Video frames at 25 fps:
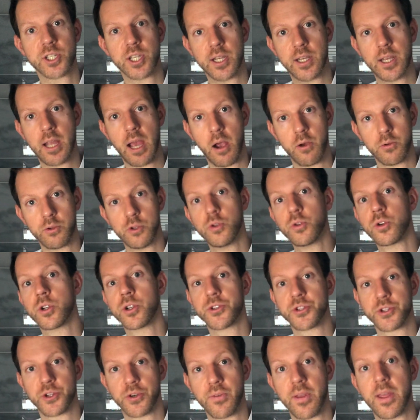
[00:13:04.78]
and how you can
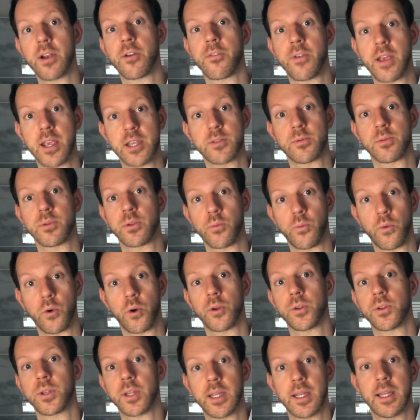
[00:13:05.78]
sort of interface with the
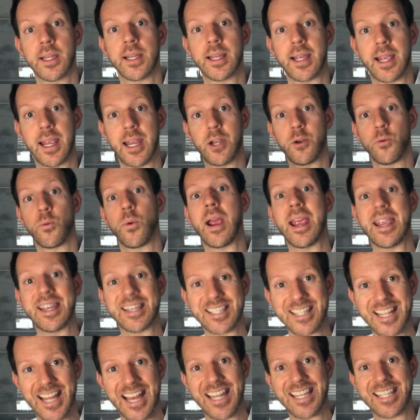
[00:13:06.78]
world in
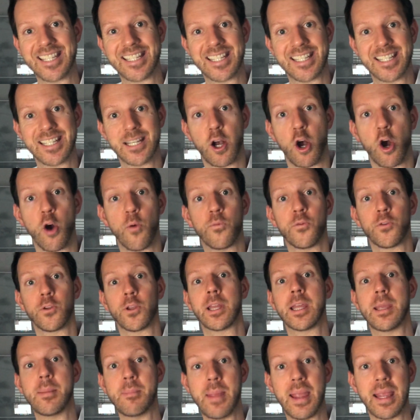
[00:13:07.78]
ways that
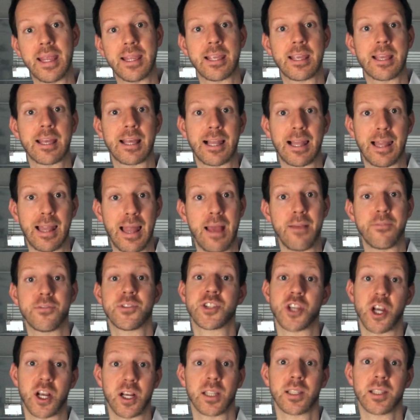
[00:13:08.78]
hopefully make life
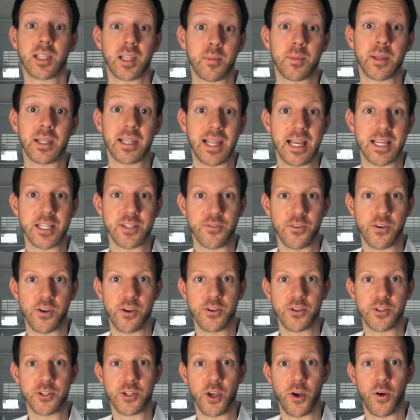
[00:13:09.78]
suck a little bit less for you.
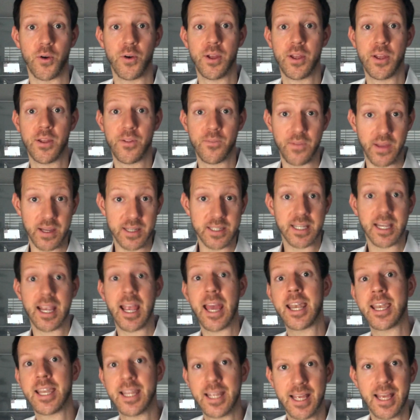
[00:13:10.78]
So thanks
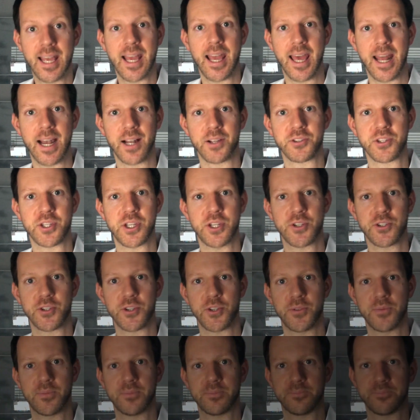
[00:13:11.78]
again, and I'll see you soon.